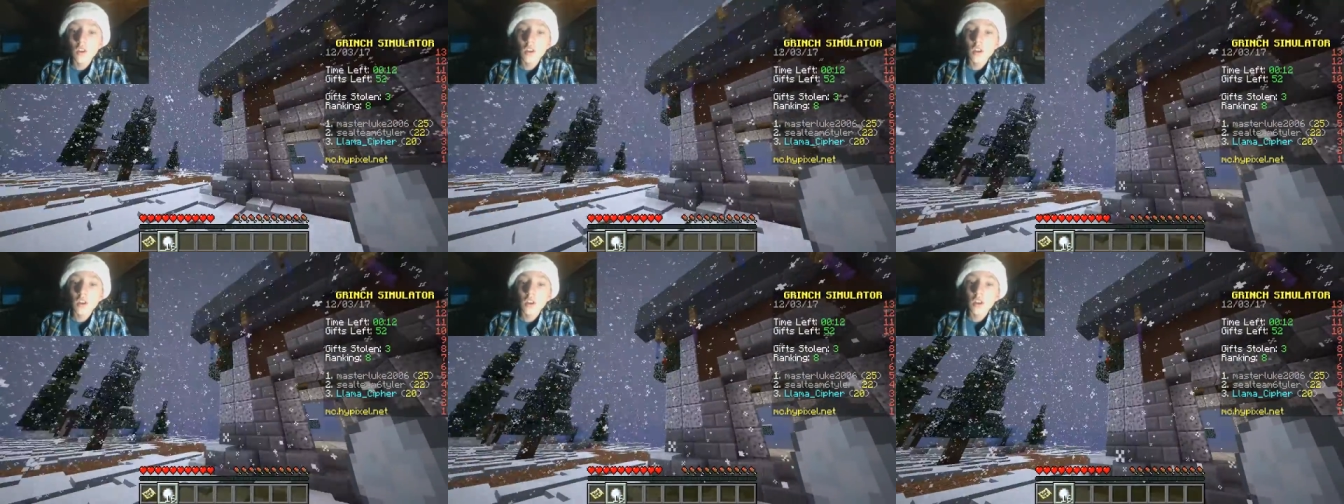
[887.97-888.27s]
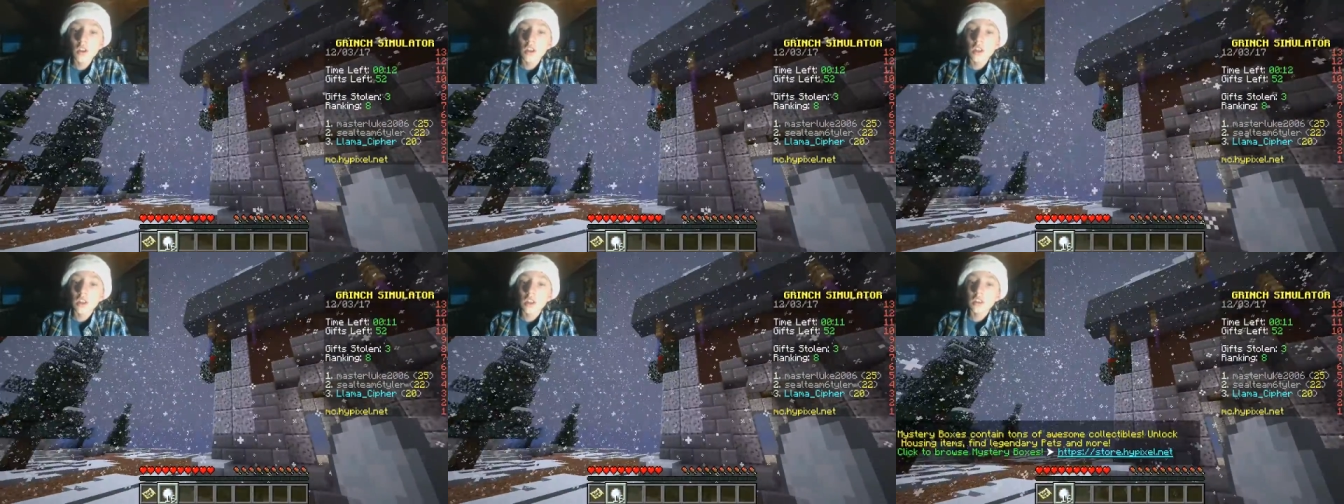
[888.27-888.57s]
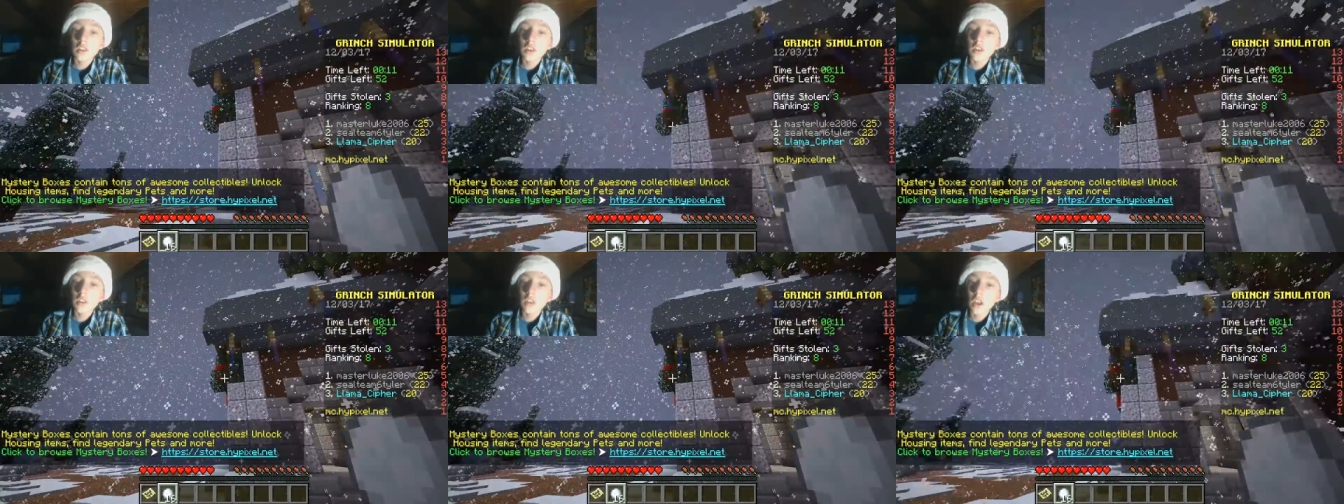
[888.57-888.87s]
I'm gonna hit
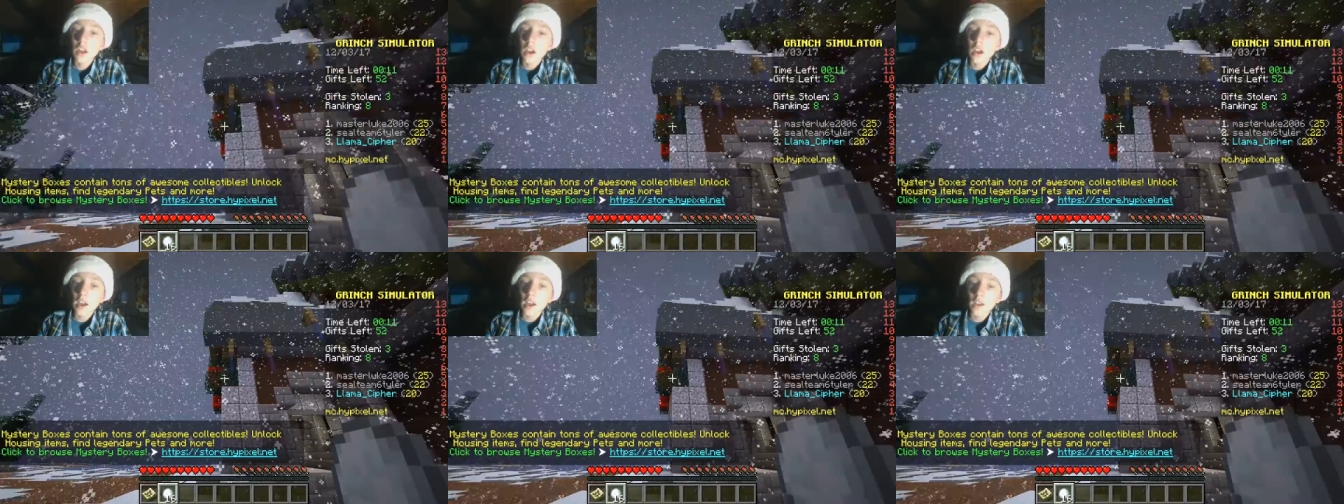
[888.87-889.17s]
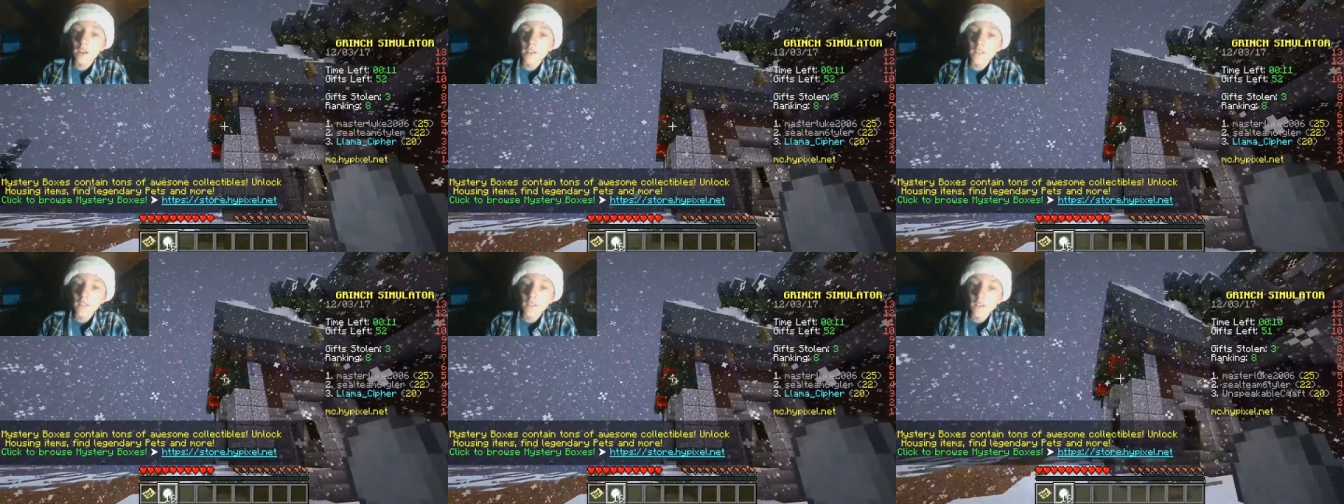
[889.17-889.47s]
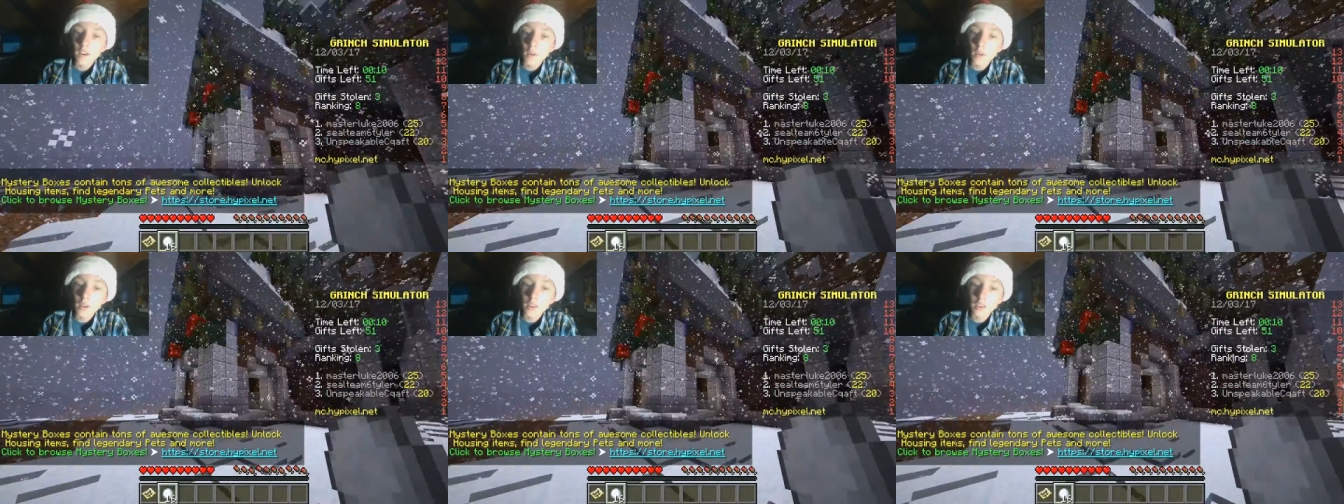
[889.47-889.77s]
this guy.
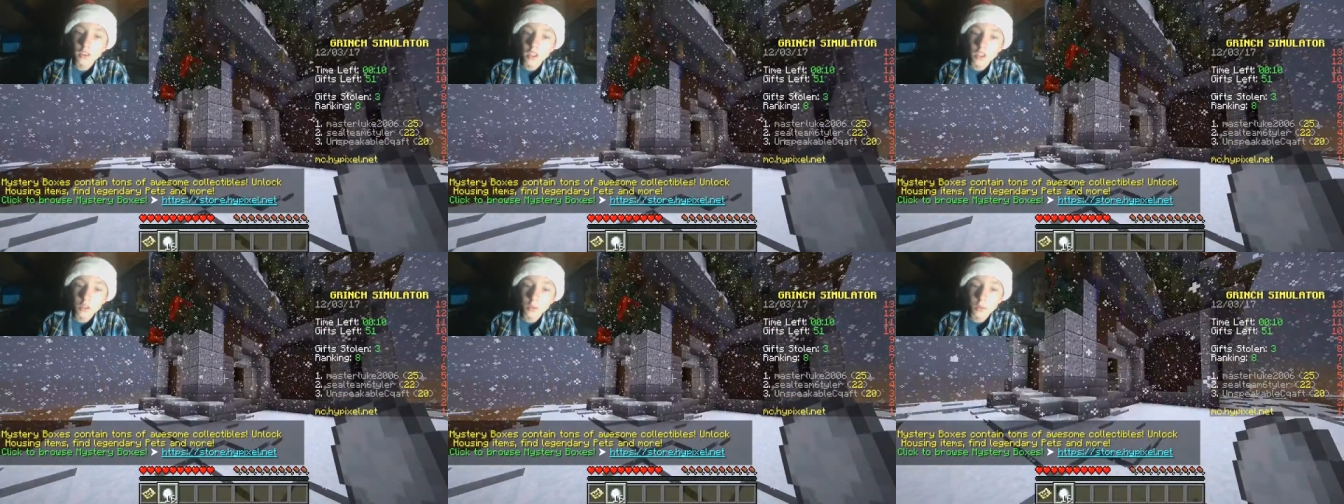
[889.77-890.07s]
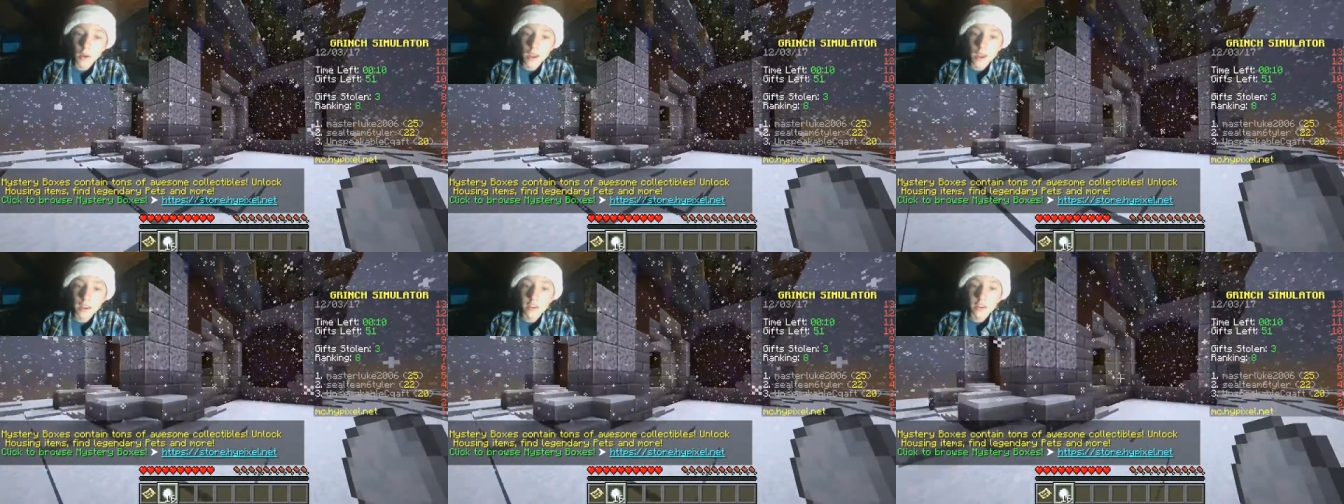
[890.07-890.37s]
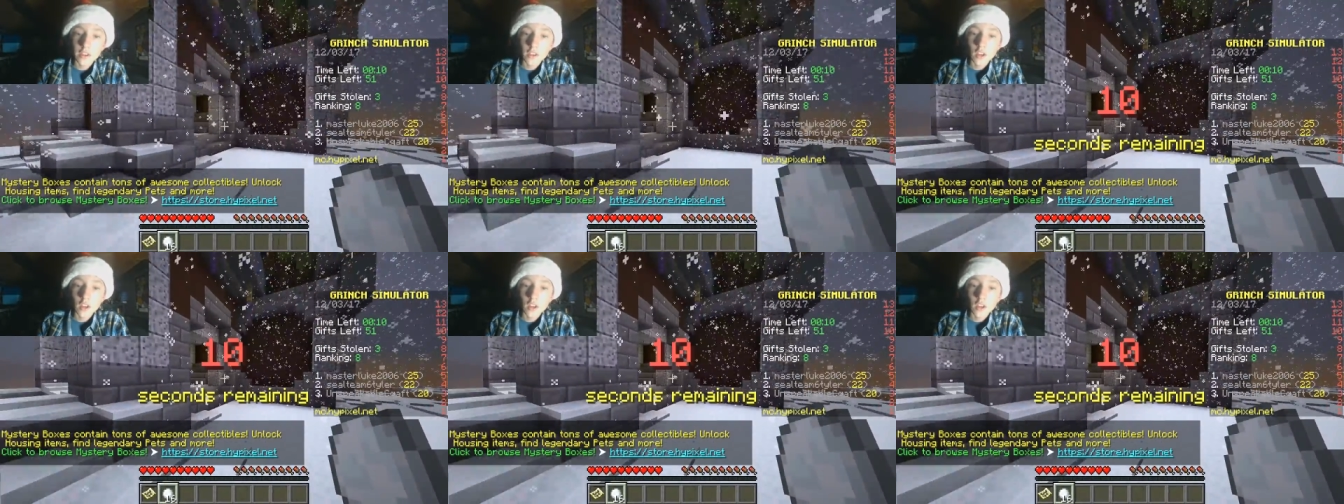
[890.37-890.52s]
Oh wait, that's red.